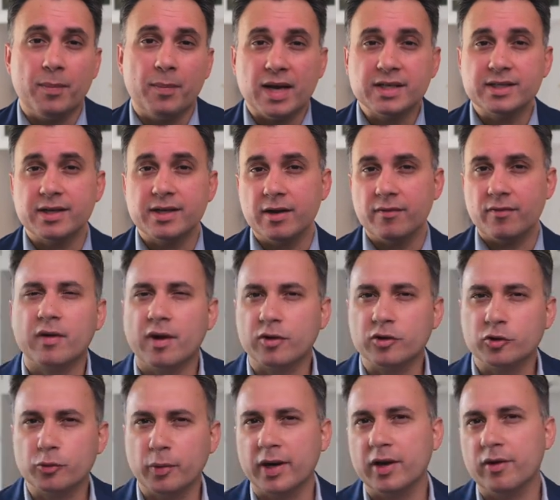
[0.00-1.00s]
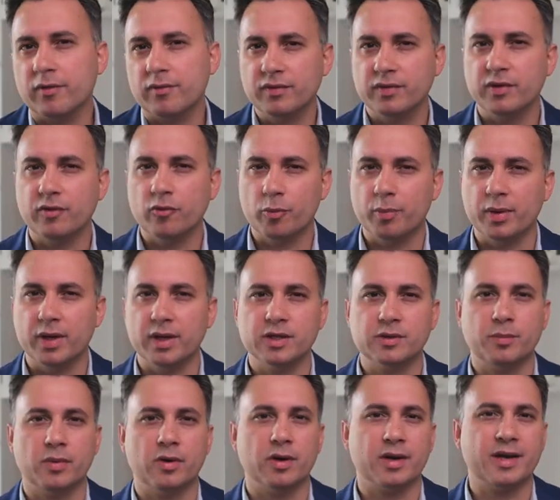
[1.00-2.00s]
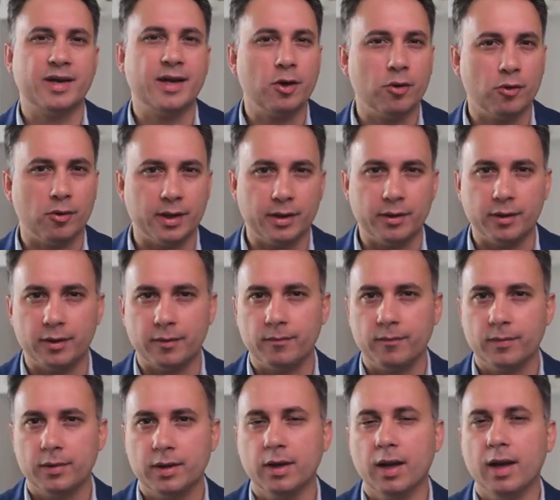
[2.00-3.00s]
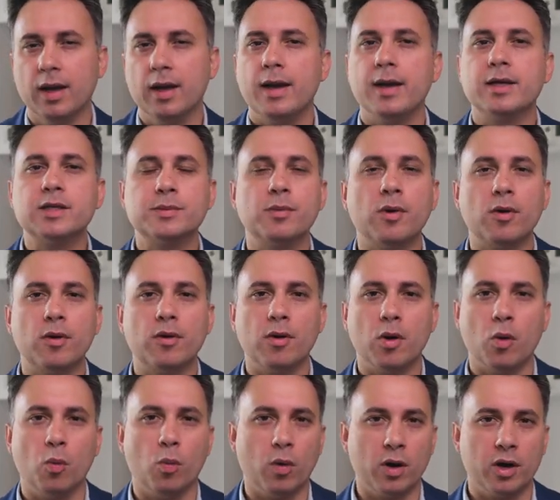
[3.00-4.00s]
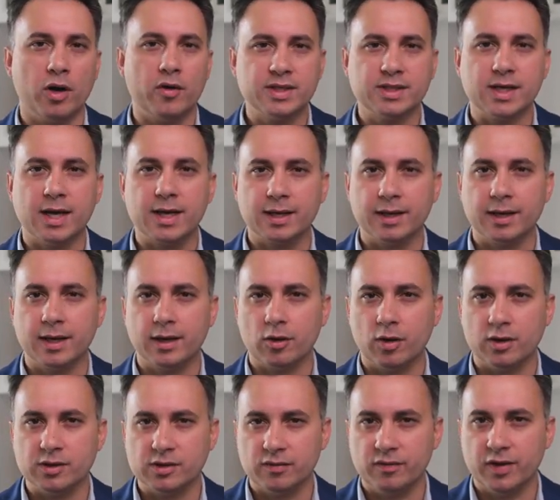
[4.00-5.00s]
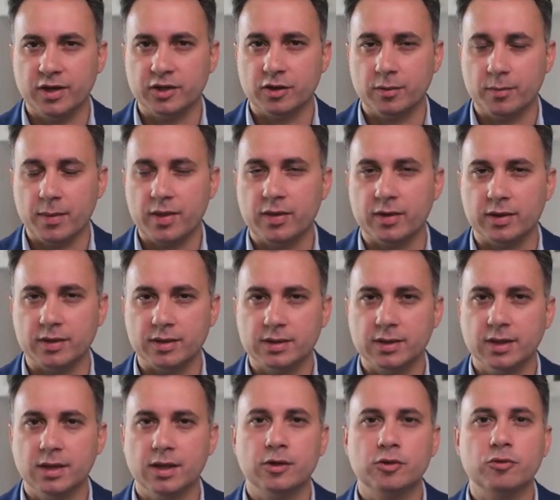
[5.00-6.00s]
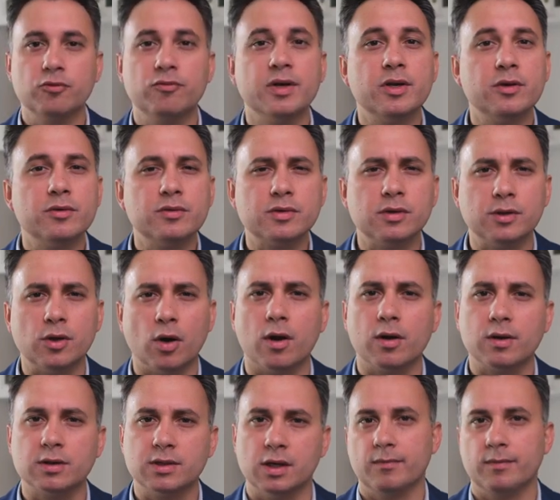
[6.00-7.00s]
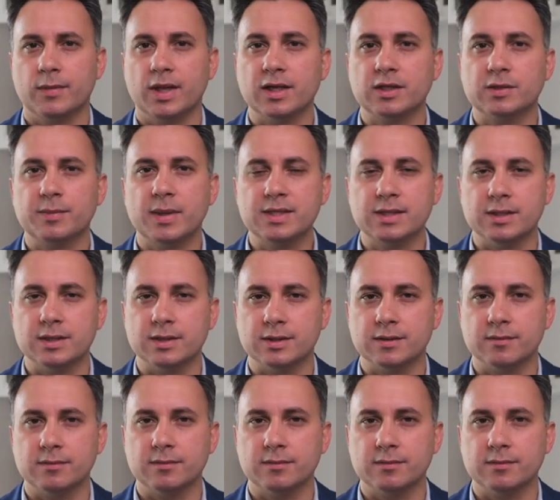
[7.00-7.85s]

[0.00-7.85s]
Budget around 20 to 50 rupees per kiloliter. Explore water recycling and conservation methods to reduce long-term expenses.